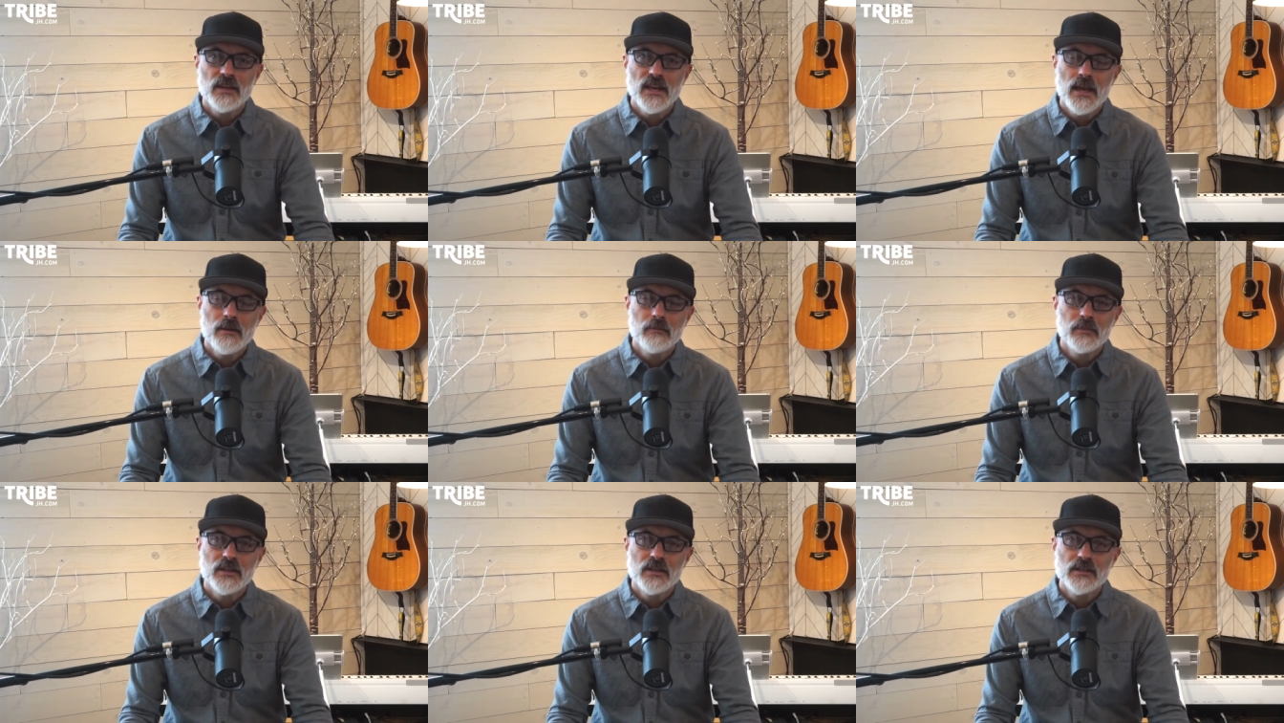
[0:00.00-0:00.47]

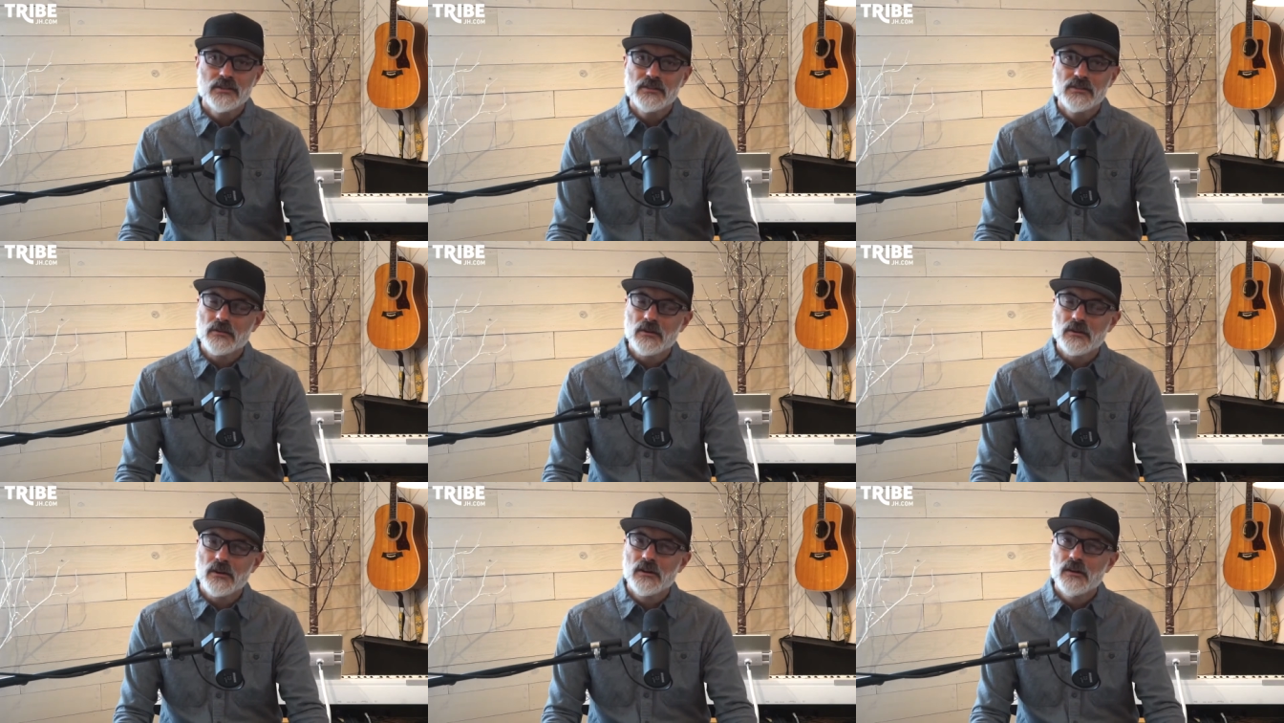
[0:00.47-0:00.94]
campus,
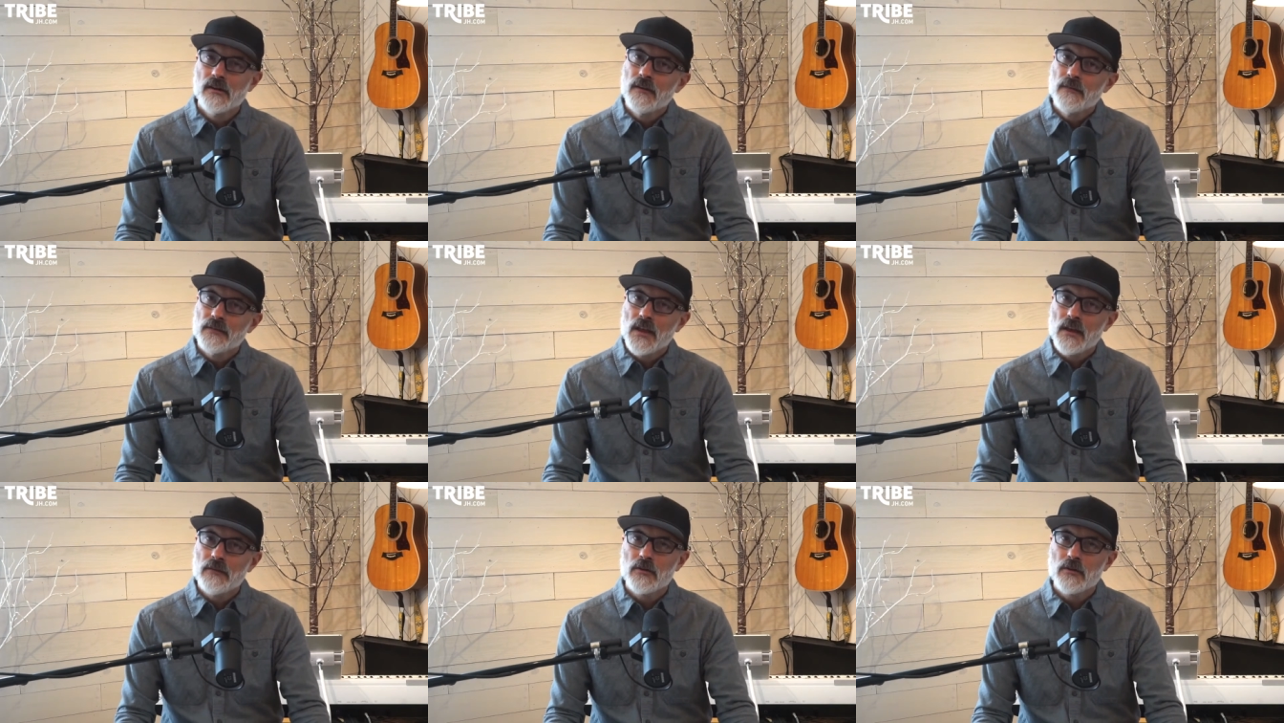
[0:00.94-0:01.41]
or
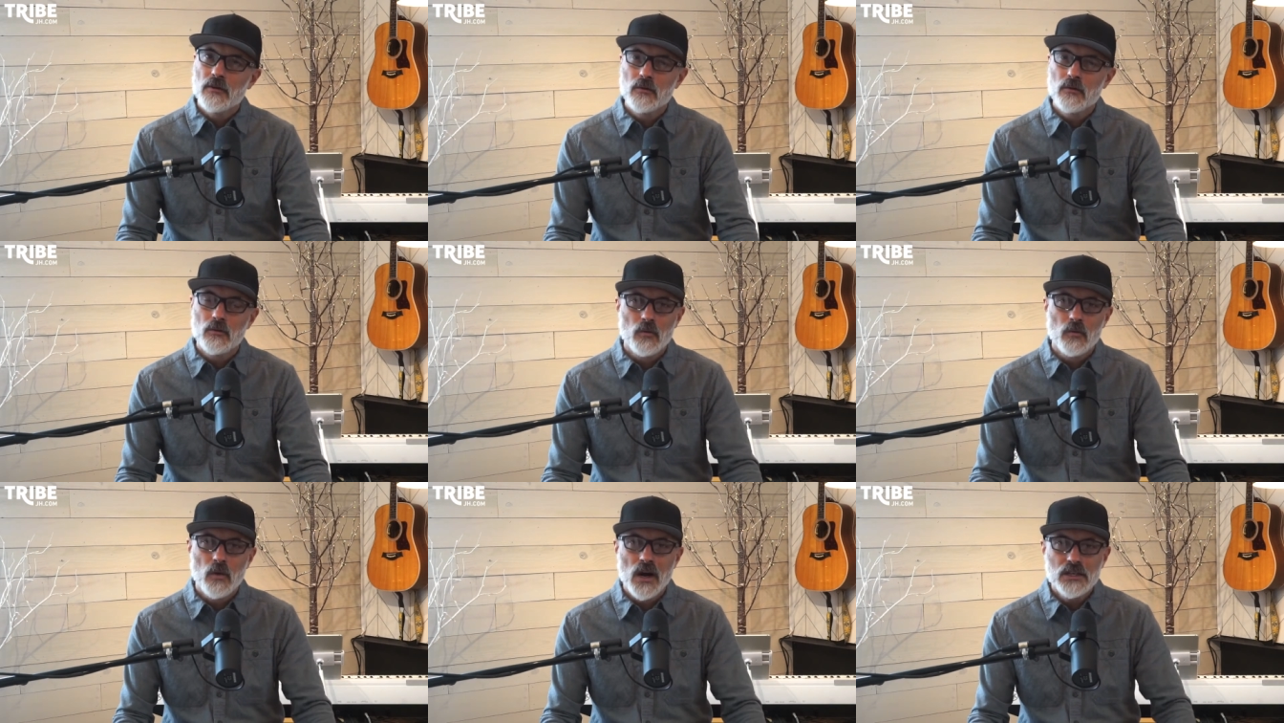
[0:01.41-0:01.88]
if you're
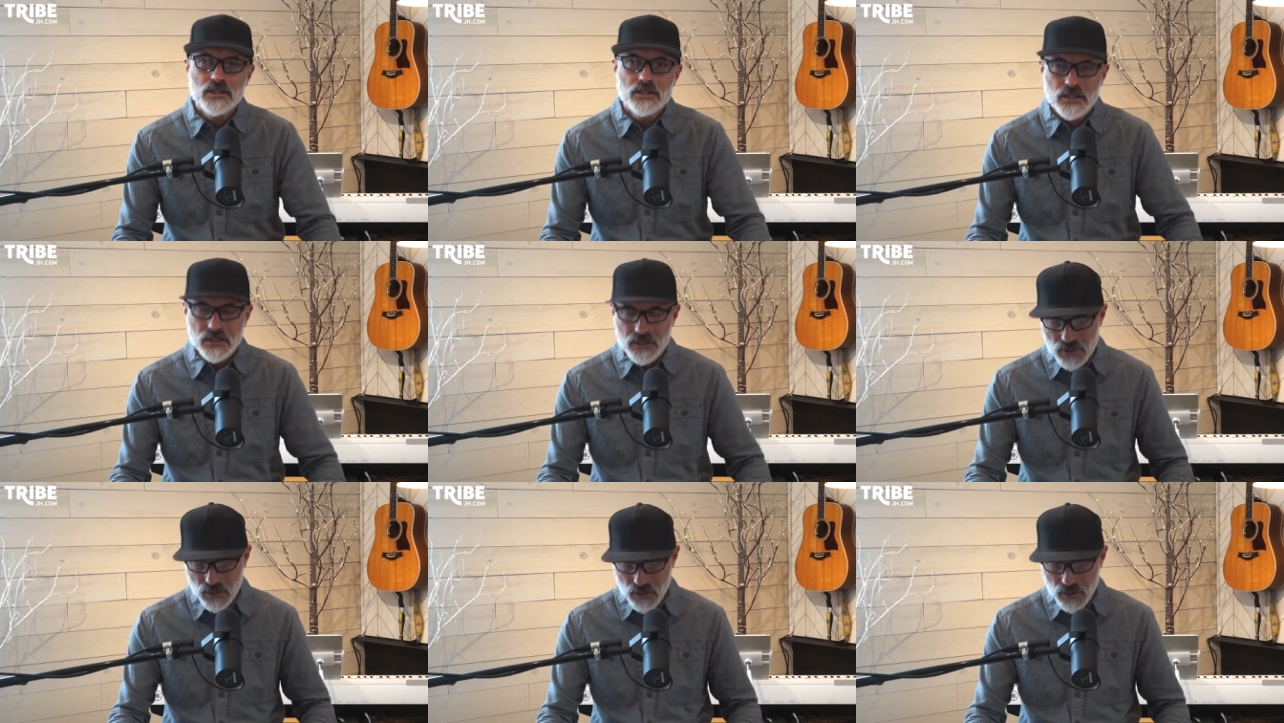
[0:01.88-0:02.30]
watching